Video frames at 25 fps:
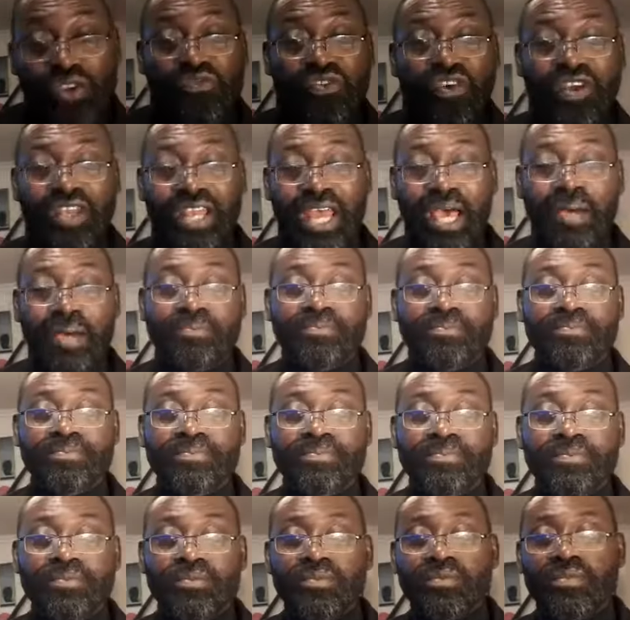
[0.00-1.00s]
for them,
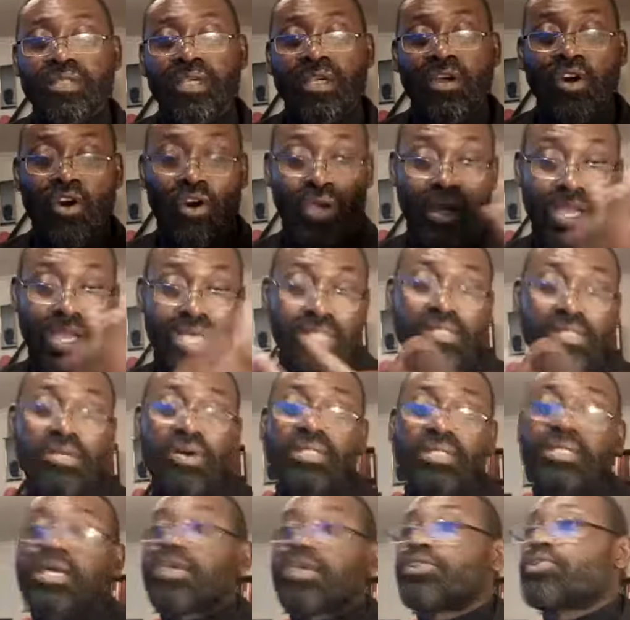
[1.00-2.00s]
unless
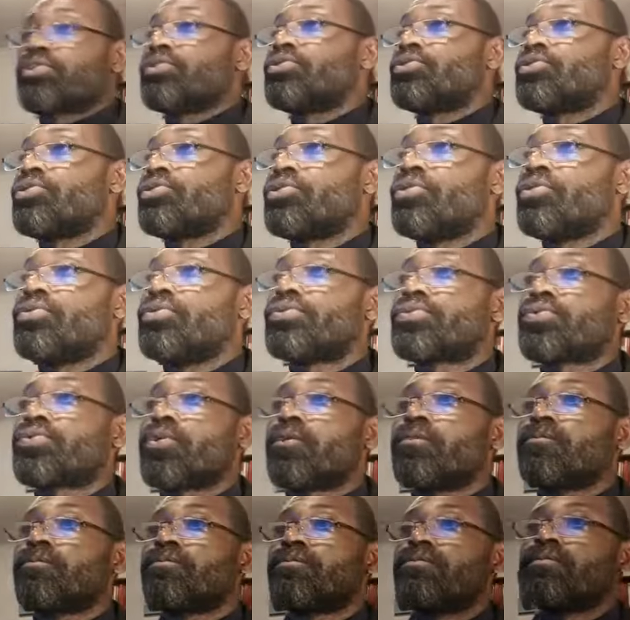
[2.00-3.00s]
God tells you to do
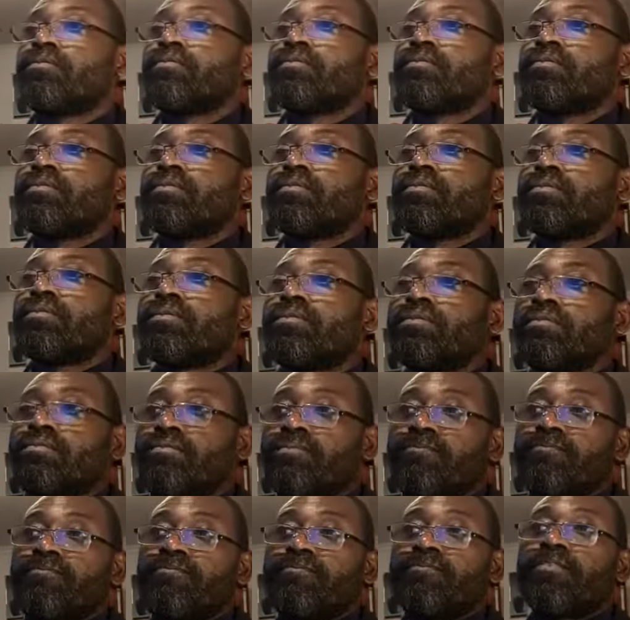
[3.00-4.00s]
so.
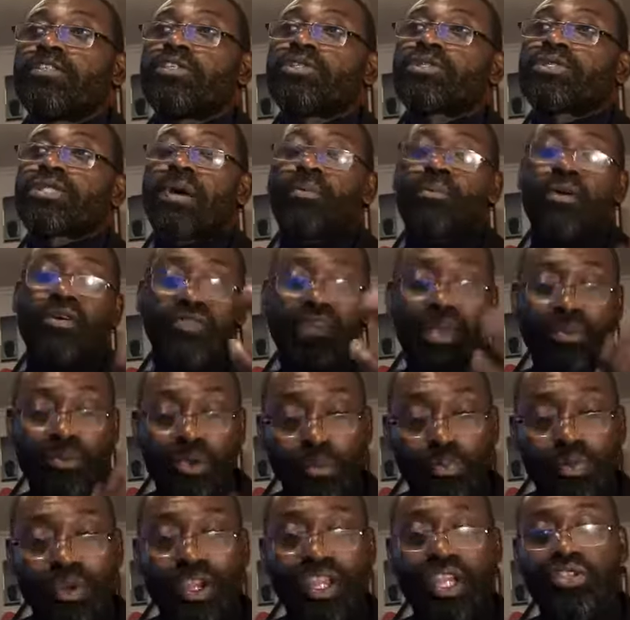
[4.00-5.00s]
Some of them
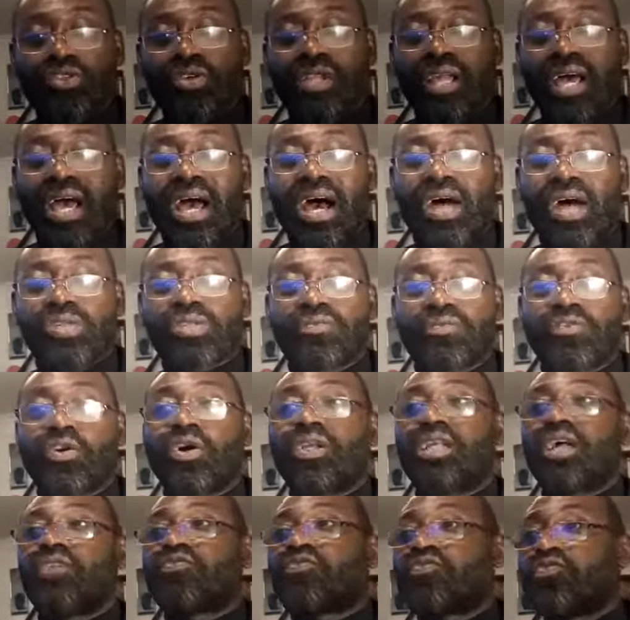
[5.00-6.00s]
you bring into the house of
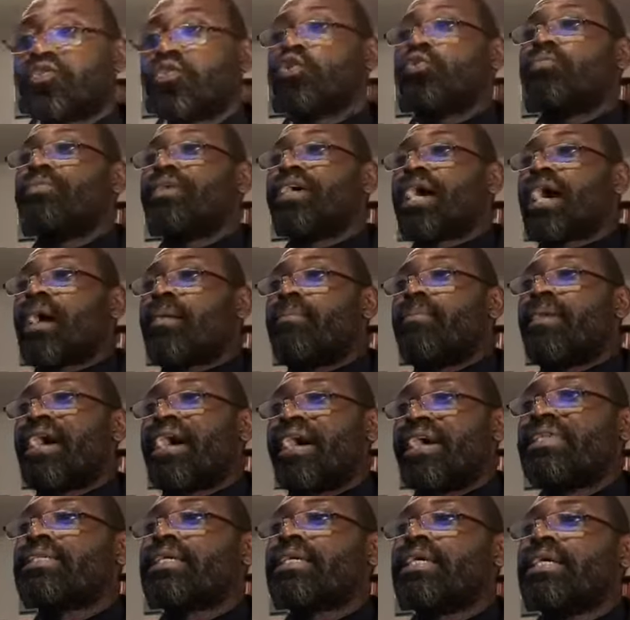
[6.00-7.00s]
God that food may
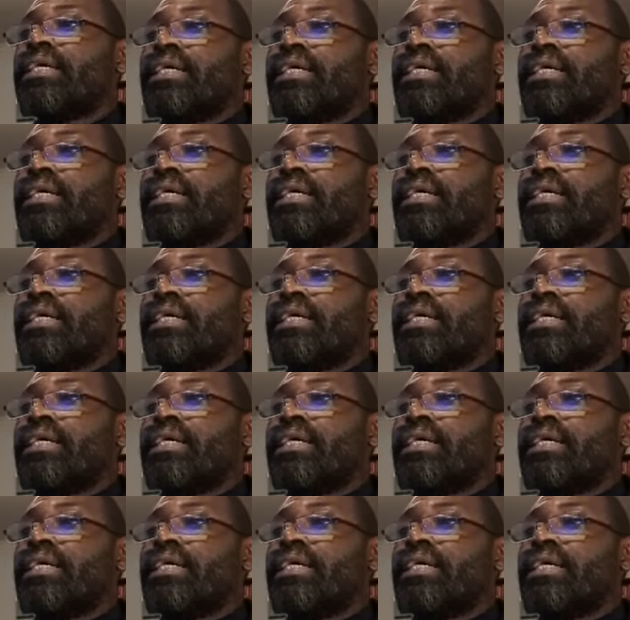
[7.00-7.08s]
abide.